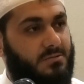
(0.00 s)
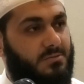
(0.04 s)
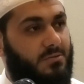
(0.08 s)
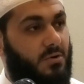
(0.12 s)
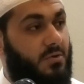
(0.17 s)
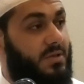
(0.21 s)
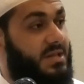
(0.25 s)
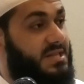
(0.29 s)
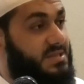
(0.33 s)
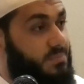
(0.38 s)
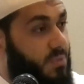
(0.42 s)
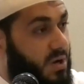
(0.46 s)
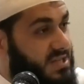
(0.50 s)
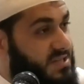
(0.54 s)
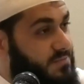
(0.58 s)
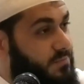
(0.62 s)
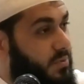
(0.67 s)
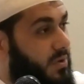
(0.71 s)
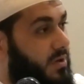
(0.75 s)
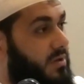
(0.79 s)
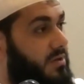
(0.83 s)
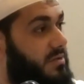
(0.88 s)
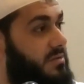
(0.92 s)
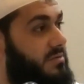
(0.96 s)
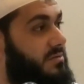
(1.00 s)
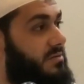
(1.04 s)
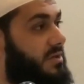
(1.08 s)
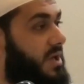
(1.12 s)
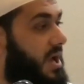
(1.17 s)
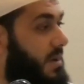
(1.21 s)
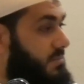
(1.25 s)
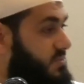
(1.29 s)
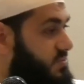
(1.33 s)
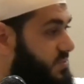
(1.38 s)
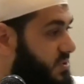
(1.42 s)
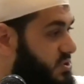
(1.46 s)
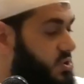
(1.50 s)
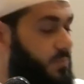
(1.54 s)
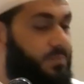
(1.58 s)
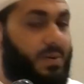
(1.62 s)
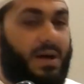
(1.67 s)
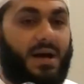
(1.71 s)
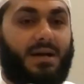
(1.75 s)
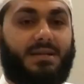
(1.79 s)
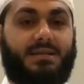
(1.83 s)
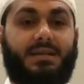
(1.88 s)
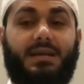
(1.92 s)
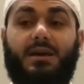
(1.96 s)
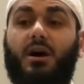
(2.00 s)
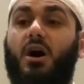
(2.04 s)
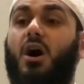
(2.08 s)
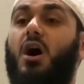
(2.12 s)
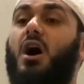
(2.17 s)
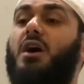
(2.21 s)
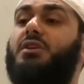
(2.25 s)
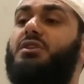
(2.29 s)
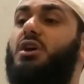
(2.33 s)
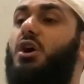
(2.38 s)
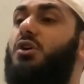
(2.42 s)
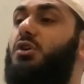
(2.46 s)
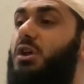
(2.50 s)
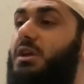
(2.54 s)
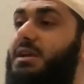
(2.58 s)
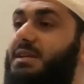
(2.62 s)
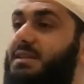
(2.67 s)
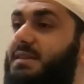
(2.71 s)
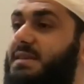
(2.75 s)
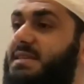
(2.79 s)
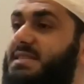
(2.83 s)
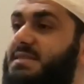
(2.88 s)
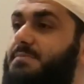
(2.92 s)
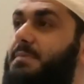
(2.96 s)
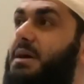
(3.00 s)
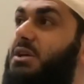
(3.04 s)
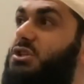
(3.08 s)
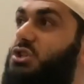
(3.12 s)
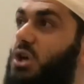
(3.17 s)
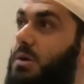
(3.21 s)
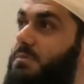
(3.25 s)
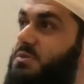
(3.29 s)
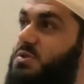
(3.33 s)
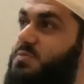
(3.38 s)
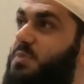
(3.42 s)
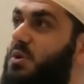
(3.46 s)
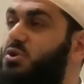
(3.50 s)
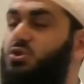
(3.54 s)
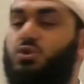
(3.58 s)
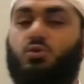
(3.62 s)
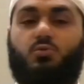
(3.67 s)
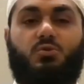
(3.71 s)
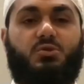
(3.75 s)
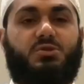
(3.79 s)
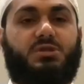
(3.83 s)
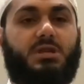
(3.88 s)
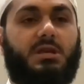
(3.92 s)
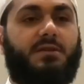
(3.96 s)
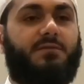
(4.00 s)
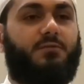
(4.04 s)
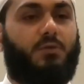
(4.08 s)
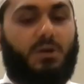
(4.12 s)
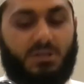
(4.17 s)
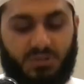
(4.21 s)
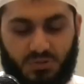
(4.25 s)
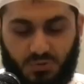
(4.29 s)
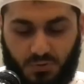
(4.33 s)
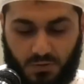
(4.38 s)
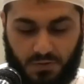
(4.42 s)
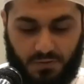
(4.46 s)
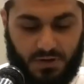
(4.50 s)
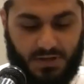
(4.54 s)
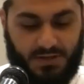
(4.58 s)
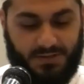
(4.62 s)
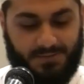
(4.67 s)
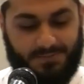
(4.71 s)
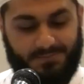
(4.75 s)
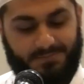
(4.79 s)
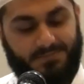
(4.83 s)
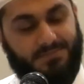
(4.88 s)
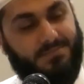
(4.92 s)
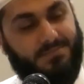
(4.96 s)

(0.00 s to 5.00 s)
Well, that's my spot. I'm supposed to park there. I donate this much. I'm supposed to receive 1, 2, 3.